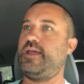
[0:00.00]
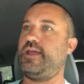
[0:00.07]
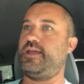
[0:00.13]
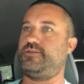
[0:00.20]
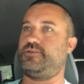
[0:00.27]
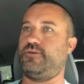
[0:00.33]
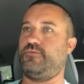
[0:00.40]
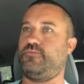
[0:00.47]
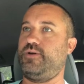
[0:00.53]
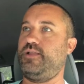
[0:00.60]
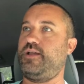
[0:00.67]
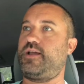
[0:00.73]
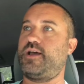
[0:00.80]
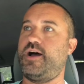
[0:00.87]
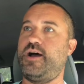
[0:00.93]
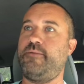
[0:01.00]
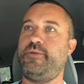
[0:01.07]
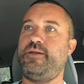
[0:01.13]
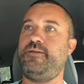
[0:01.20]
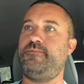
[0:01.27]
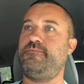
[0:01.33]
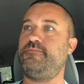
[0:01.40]
It's a really
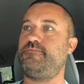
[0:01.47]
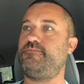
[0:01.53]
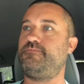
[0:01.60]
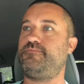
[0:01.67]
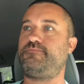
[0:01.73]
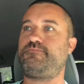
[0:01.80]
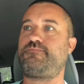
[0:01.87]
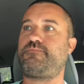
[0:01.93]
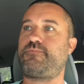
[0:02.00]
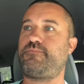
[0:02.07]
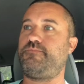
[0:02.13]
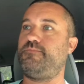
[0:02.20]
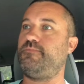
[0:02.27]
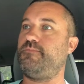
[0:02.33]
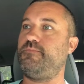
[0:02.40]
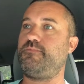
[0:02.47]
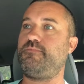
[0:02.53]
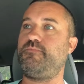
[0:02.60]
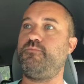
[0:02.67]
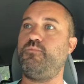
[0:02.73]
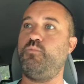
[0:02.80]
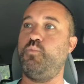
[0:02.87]
common
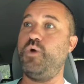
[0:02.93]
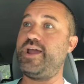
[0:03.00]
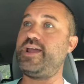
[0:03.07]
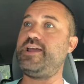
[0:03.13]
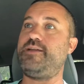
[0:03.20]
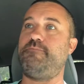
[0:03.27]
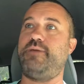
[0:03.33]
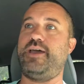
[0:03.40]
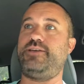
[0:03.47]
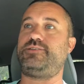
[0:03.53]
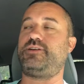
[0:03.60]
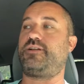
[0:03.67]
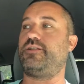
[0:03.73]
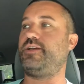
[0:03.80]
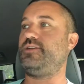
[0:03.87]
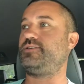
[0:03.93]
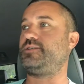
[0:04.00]
weed, basically.